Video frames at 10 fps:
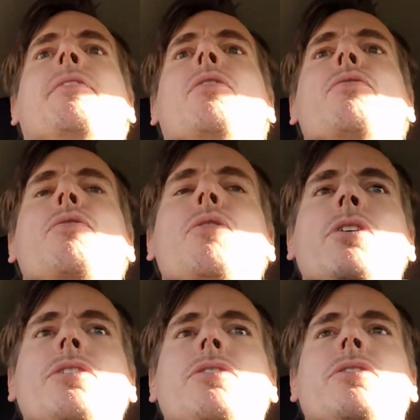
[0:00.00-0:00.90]
of
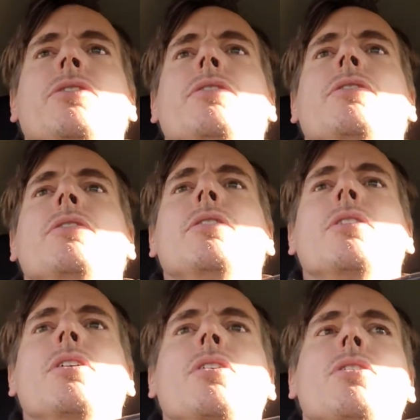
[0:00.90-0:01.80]
course,
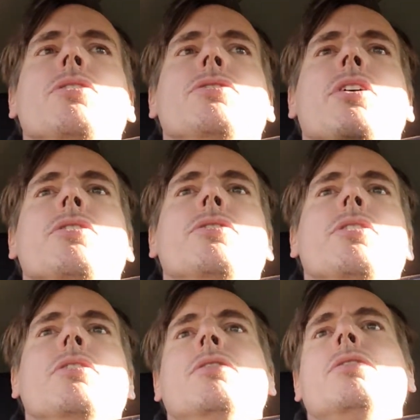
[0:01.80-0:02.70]
cost
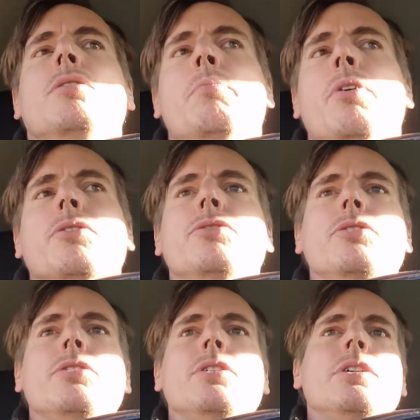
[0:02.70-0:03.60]
also the
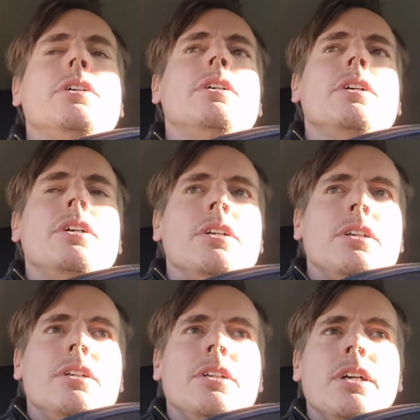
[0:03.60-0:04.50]
most.
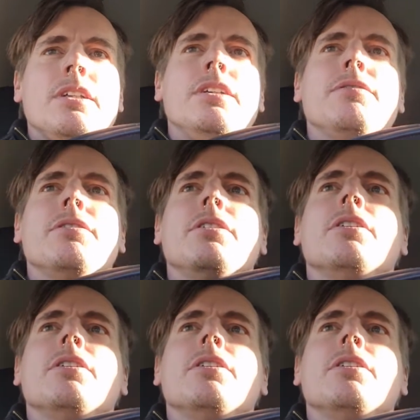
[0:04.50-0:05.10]
And even